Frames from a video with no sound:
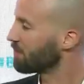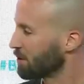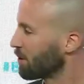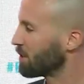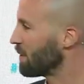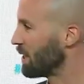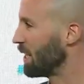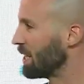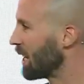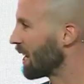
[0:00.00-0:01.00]
Sorry to be
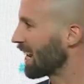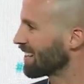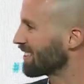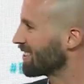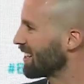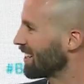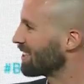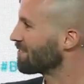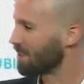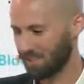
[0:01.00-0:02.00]
the classic
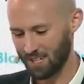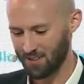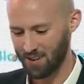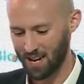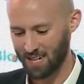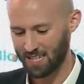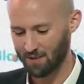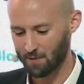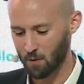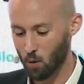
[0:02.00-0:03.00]
journalist focusing on the
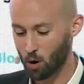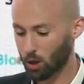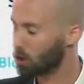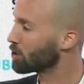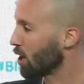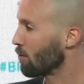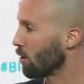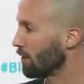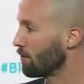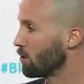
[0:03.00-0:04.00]
negatives, but what could go
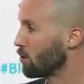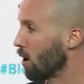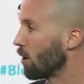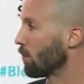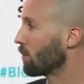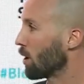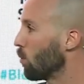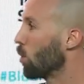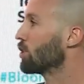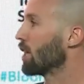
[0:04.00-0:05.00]
wrong if you aren't kind of
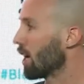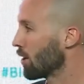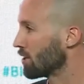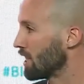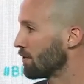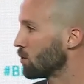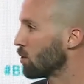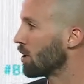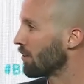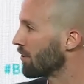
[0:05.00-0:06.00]
watching closely, if you
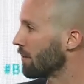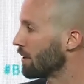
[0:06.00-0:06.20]
weren't? I